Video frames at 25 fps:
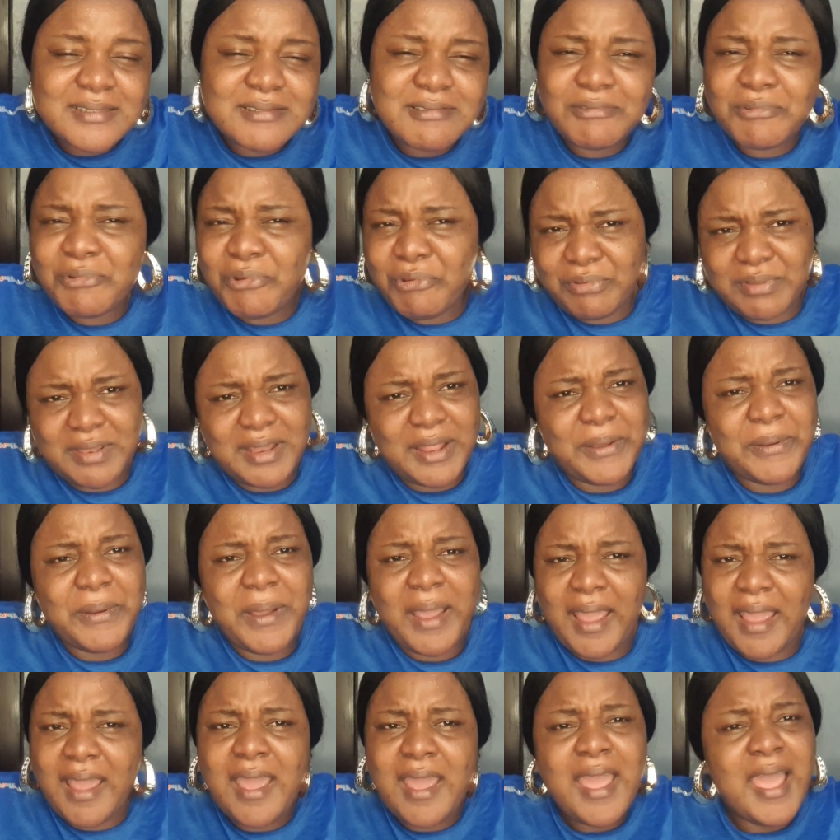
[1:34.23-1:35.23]
You know, now
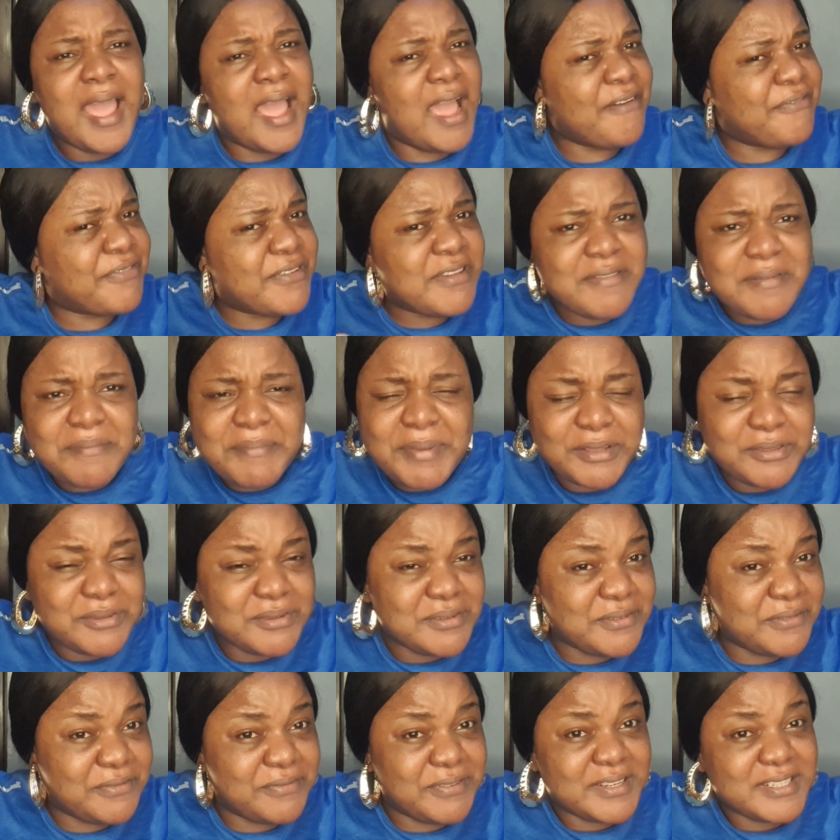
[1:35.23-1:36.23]
I've given birth to
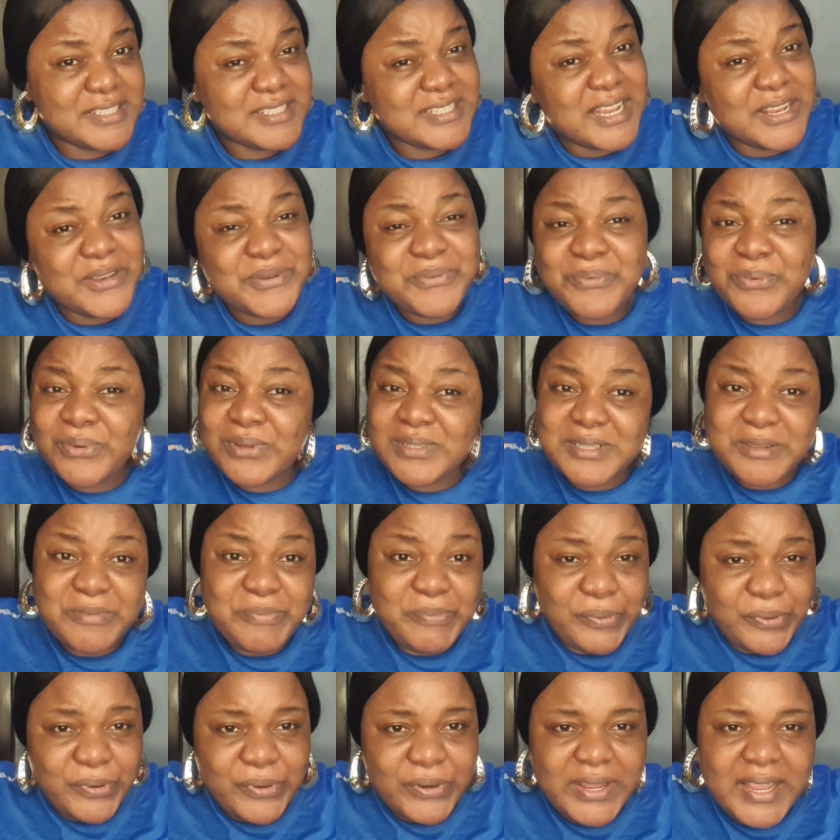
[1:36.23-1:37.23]
the first child who was a
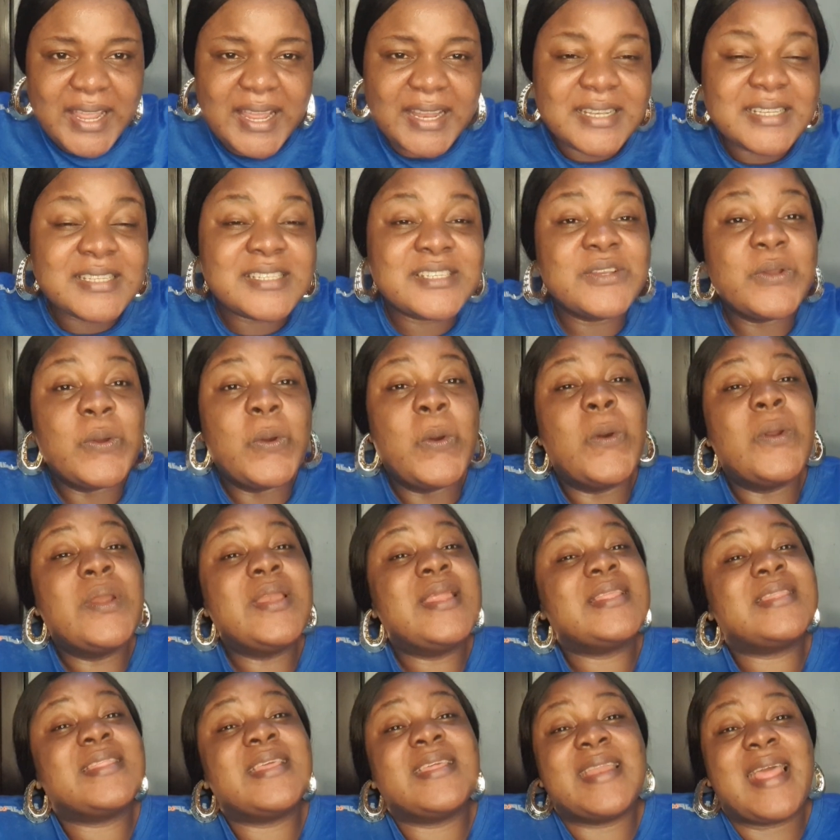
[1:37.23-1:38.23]
boy, and the
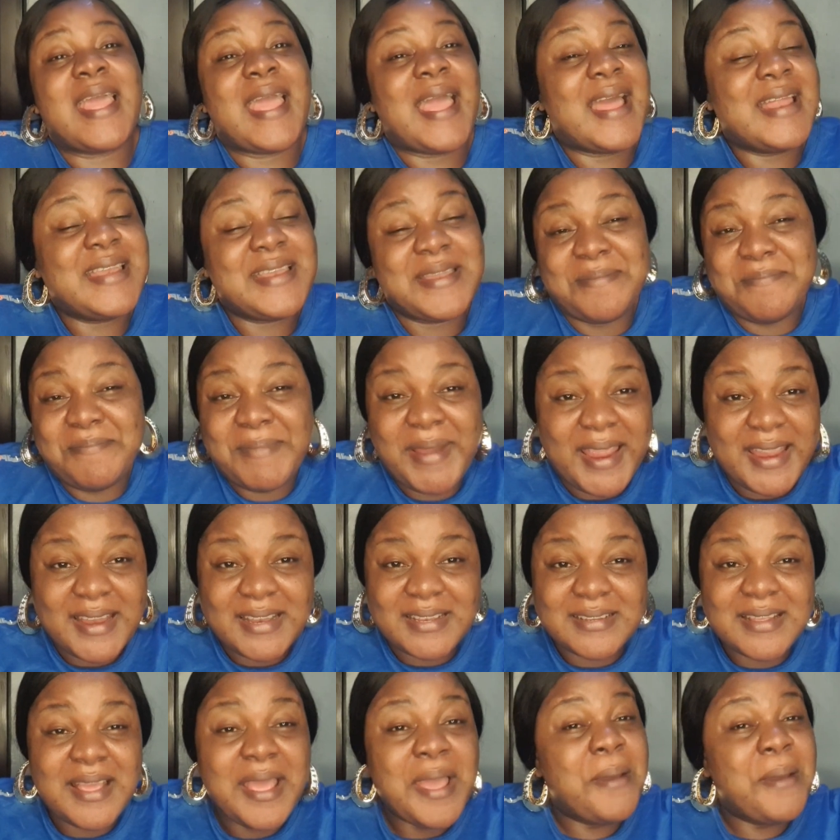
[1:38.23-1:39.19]
only thing I had in mind,